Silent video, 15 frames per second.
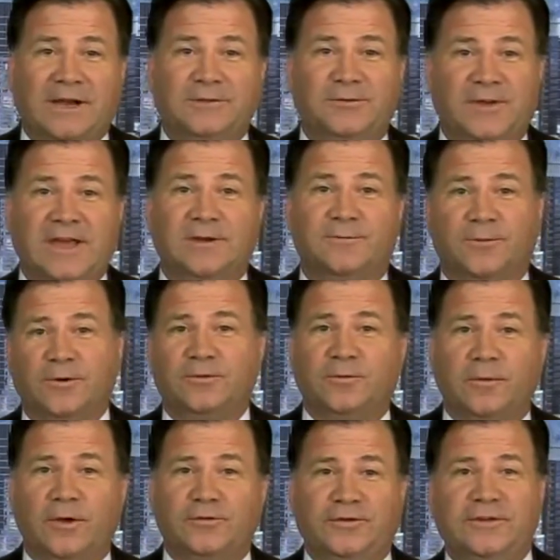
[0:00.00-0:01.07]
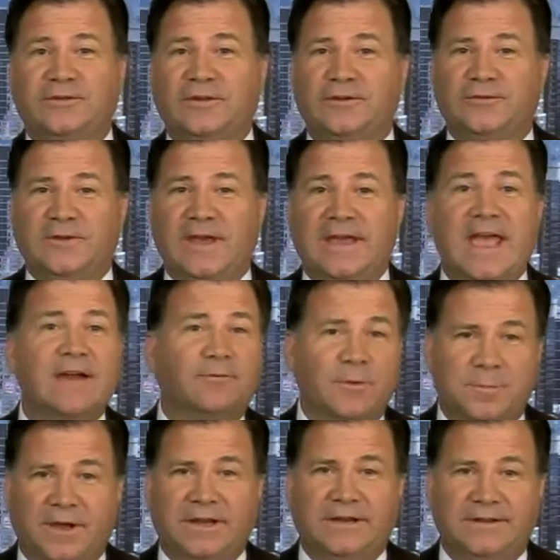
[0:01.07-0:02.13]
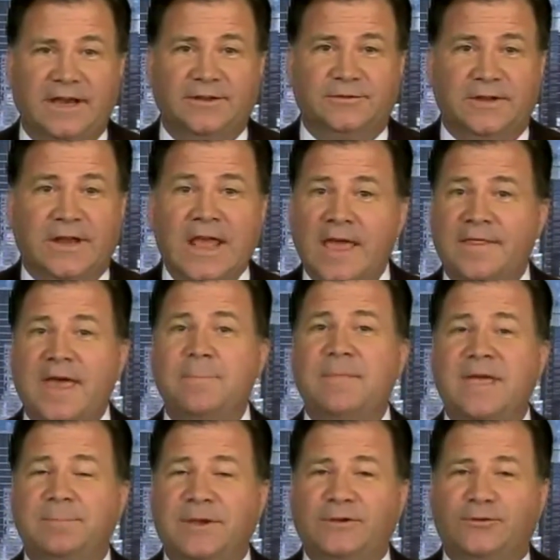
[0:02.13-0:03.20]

by saying, first of all, she's going to say everybody does it. That may